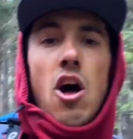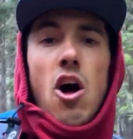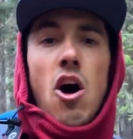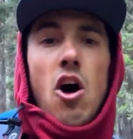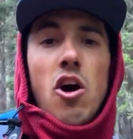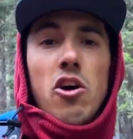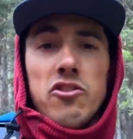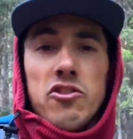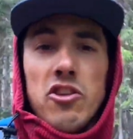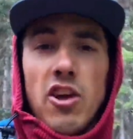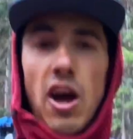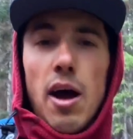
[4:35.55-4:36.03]

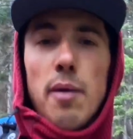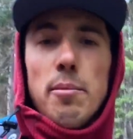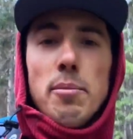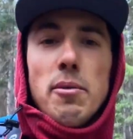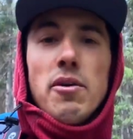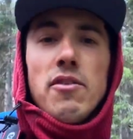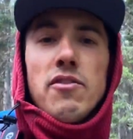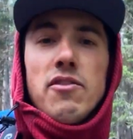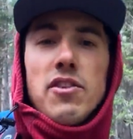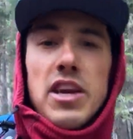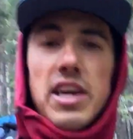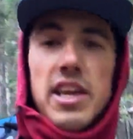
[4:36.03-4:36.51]
On top
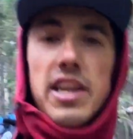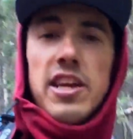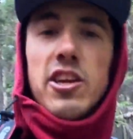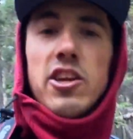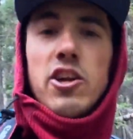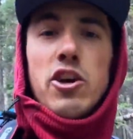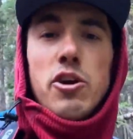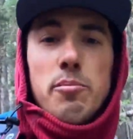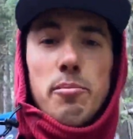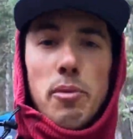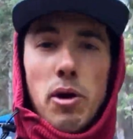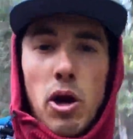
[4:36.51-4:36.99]
of getting
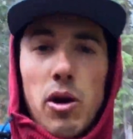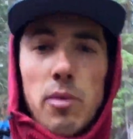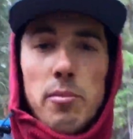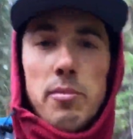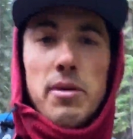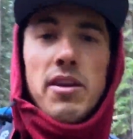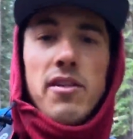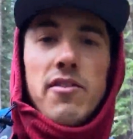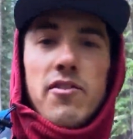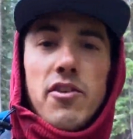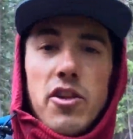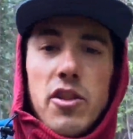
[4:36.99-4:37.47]
your
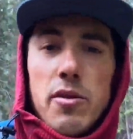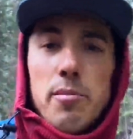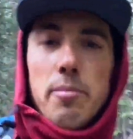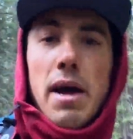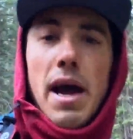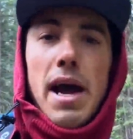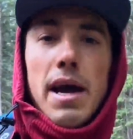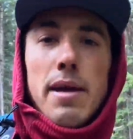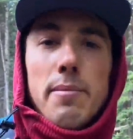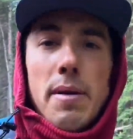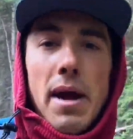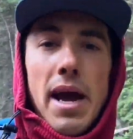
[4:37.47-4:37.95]
permit for the
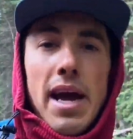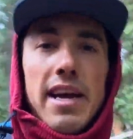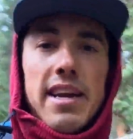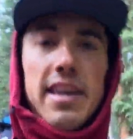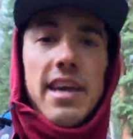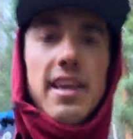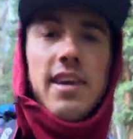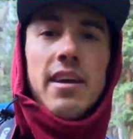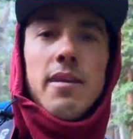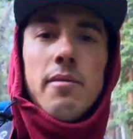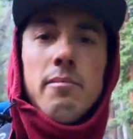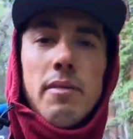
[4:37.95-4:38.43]

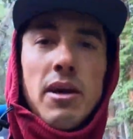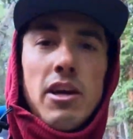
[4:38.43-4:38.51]
backpacking,